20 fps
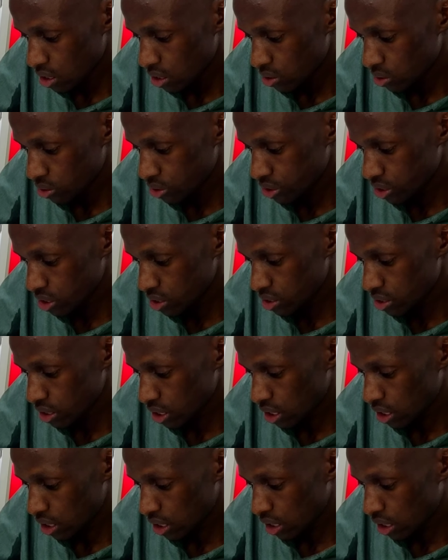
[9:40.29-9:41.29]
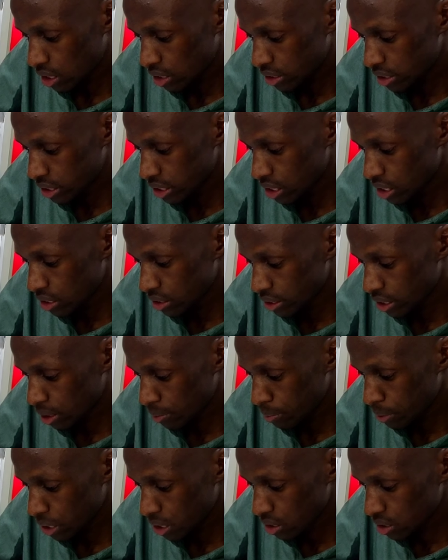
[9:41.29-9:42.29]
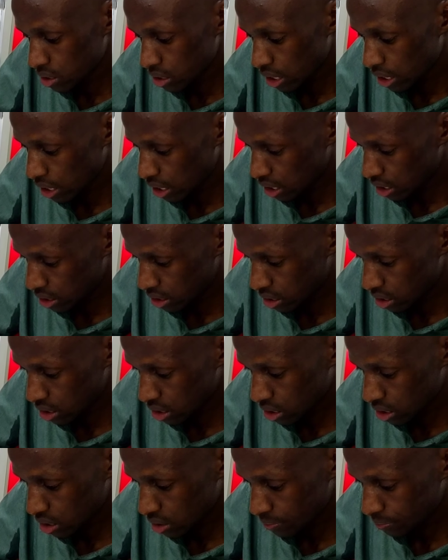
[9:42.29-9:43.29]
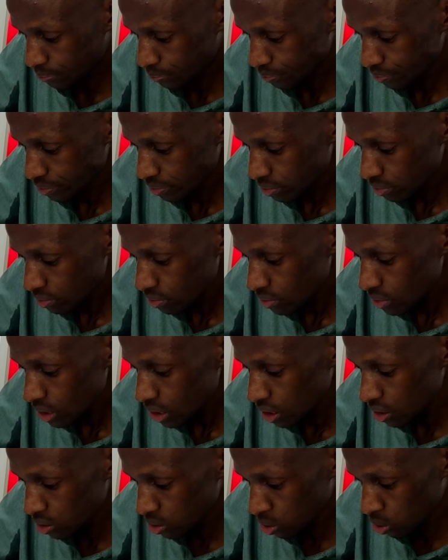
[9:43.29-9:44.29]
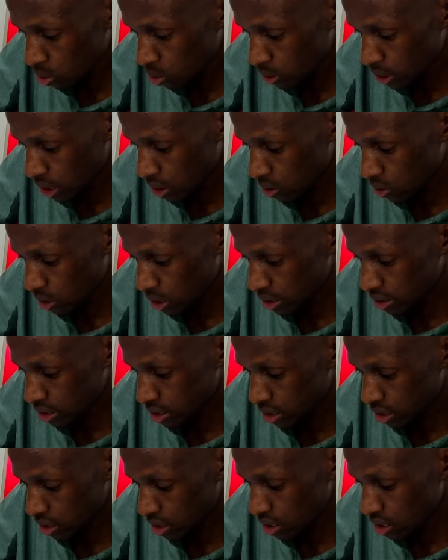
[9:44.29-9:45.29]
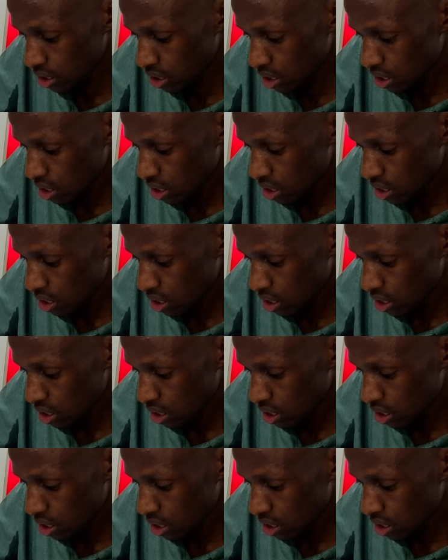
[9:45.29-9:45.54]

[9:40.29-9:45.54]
you change until it appears S. So now it's in